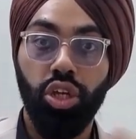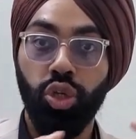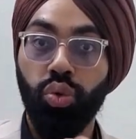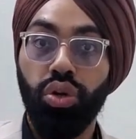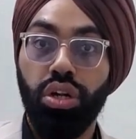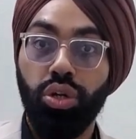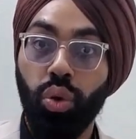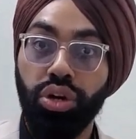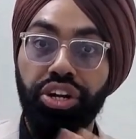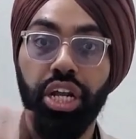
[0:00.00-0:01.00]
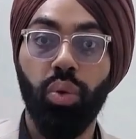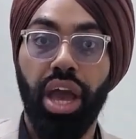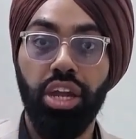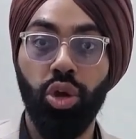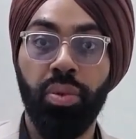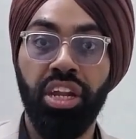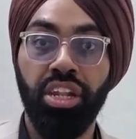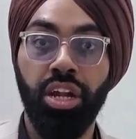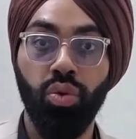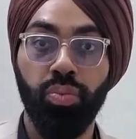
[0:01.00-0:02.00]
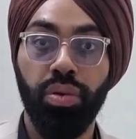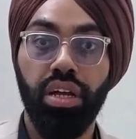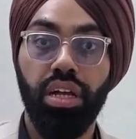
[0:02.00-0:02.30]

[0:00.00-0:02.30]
You don't require human in the loop.